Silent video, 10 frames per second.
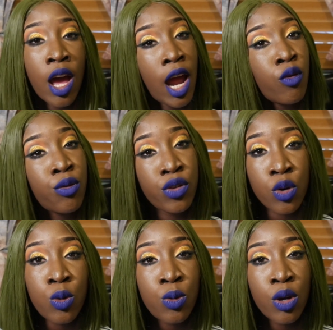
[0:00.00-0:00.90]
I
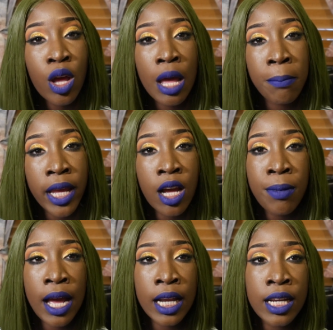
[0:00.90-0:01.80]
review
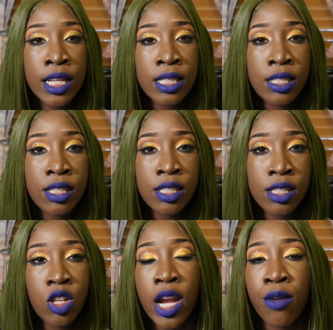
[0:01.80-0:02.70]
makeup, and
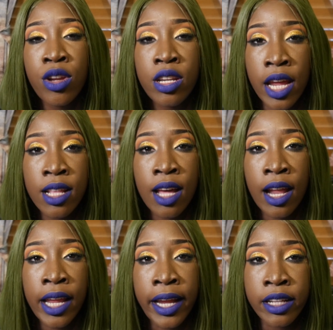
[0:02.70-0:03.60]
it's not every day
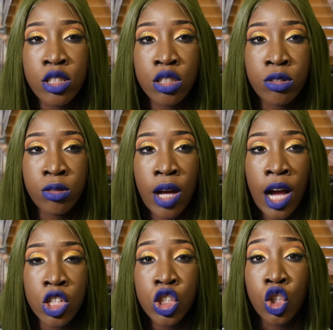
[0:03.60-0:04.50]
that I get to
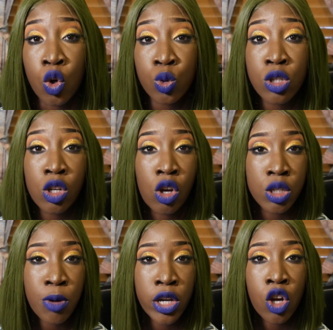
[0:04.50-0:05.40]
actually go to a
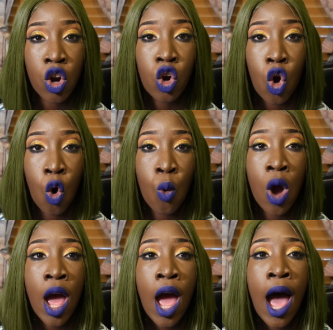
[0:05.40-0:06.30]
launch party or go
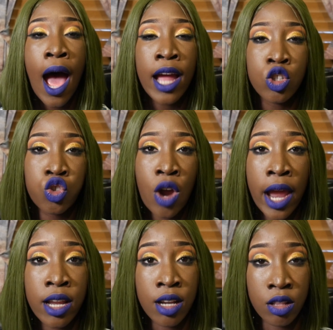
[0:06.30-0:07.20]
and
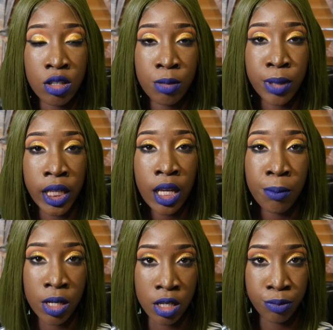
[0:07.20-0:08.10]
try another
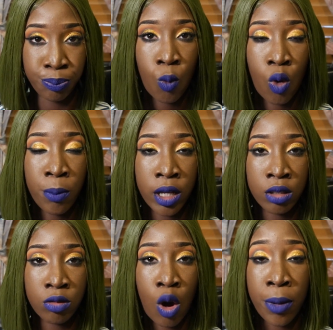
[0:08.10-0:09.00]
Bahamian
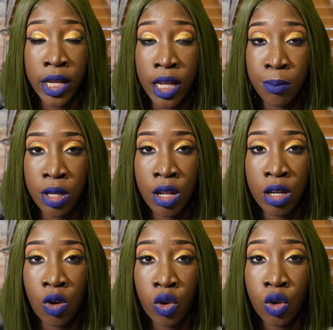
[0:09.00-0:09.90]
woman or
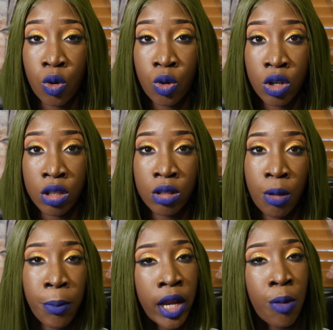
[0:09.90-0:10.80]
Bahamian on the whole
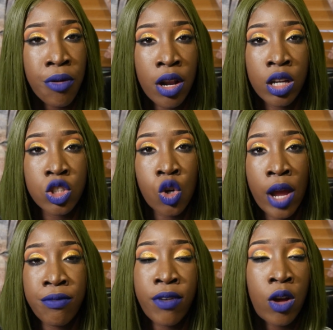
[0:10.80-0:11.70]
makeup product. So
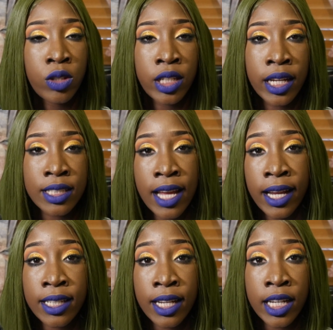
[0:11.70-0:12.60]
I found it
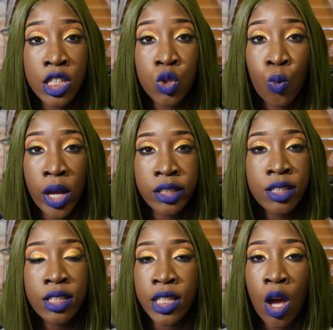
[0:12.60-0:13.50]
exciting and I just went
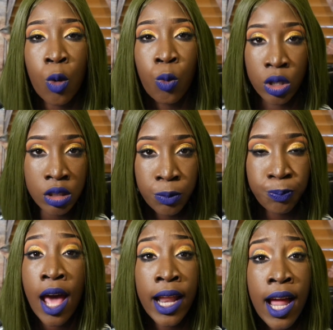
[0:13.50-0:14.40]
to see how it was,
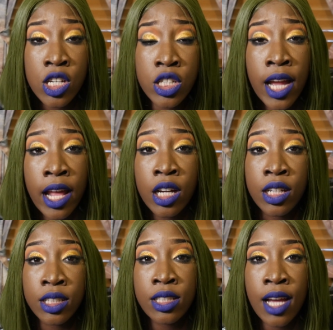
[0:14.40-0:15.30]
and I actually had a
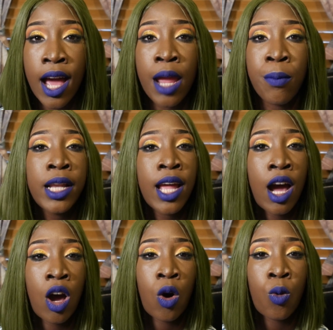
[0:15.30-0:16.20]
good time.
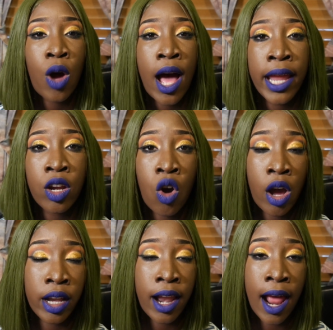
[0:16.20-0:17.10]
Now I
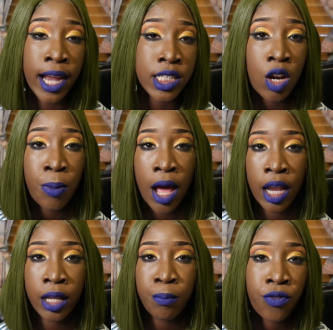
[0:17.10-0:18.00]
got an eyeshadow
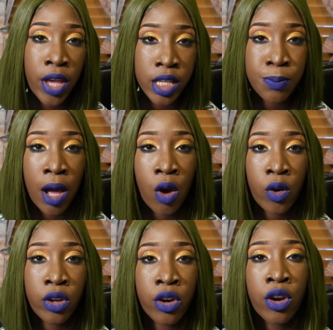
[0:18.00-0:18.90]
palette, face
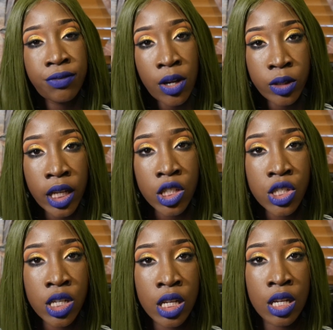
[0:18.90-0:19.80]
powder,
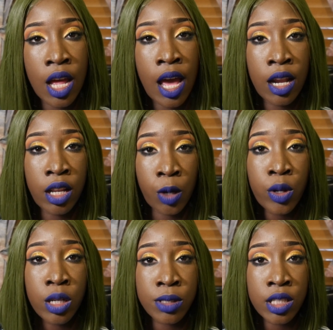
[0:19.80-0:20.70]
foundation, and a
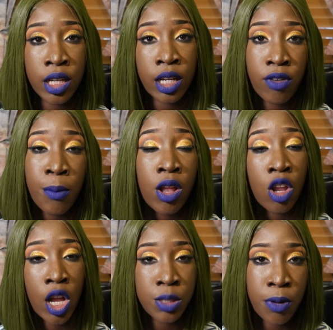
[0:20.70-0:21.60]
liquid lipstick from her
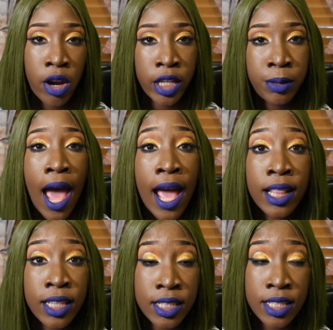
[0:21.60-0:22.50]
launch party,
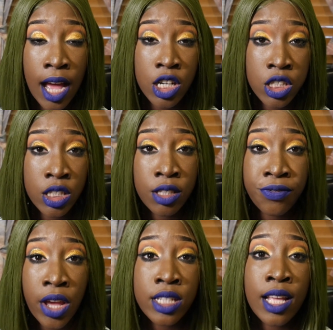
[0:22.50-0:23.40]
and this is actually the
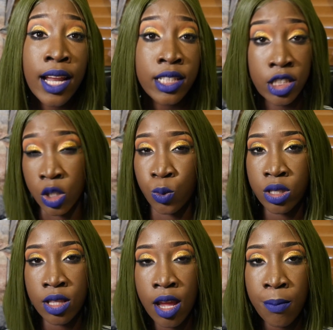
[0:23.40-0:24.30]
face that I did
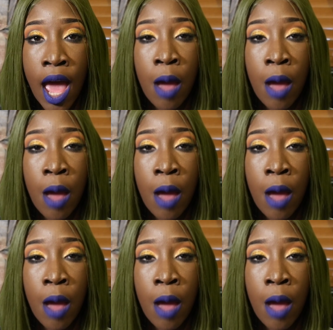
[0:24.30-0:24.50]
with them.